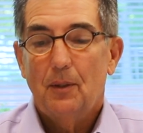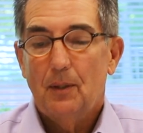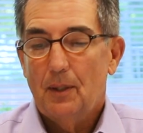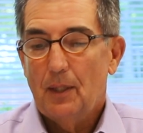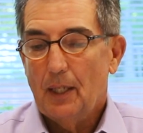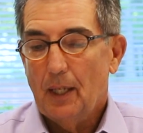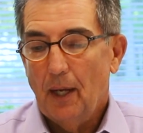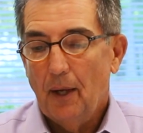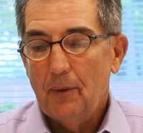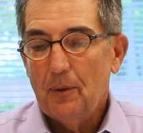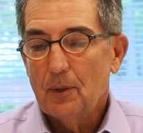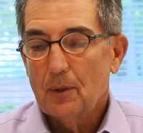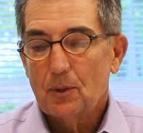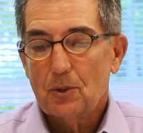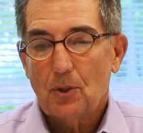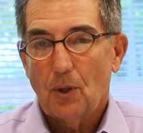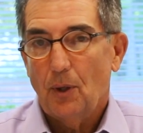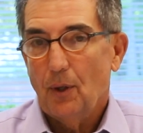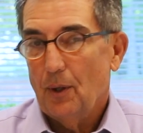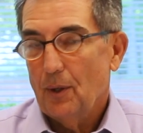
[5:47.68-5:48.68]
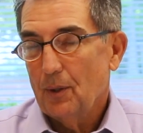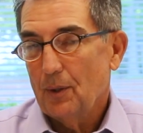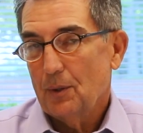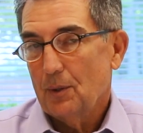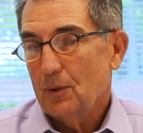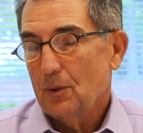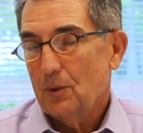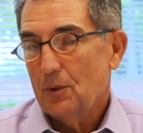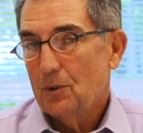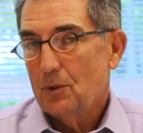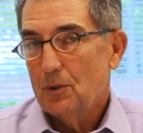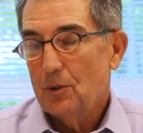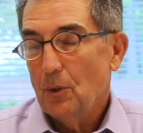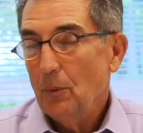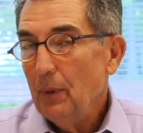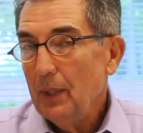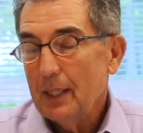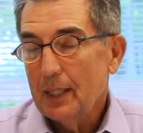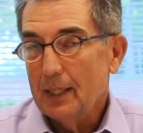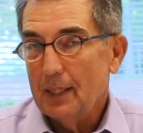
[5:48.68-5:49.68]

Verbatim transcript: The others are doing